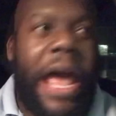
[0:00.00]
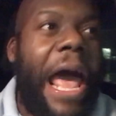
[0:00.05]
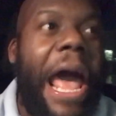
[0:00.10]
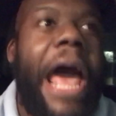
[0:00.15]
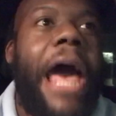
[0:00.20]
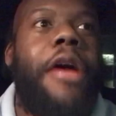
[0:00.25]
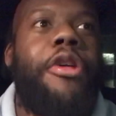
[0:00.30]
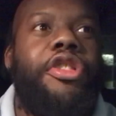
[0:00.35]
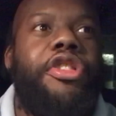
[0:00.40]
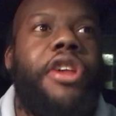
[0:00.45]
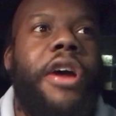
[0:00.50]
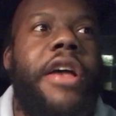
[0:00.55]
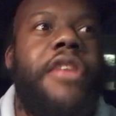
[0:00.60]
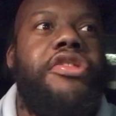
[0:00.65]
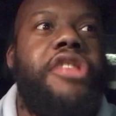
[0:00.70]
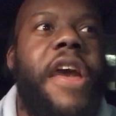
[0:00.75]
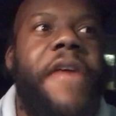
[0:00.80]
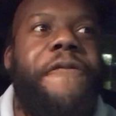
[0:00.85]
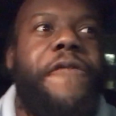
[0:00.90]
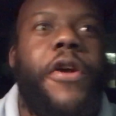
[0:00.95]
Alshon
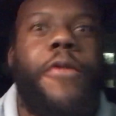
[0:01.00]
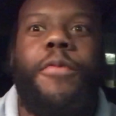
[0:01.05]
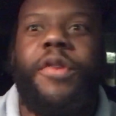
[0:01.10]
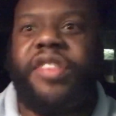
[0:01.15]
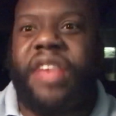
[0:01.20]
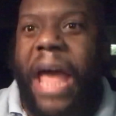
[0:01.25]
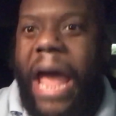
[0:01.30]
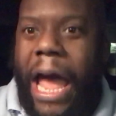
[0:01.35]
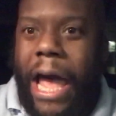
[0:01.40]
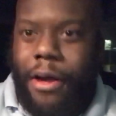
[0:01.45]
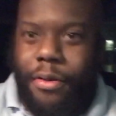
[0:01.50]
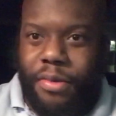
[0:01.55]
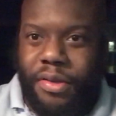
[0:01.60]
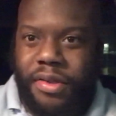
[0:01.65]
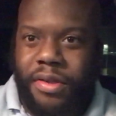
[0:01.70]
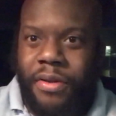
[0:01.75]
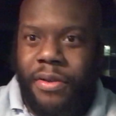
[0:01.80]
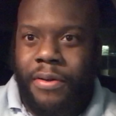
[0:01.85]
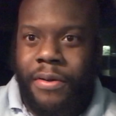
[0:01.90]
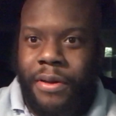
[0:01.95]
Jeffery was
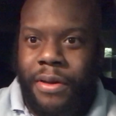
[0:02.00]
out.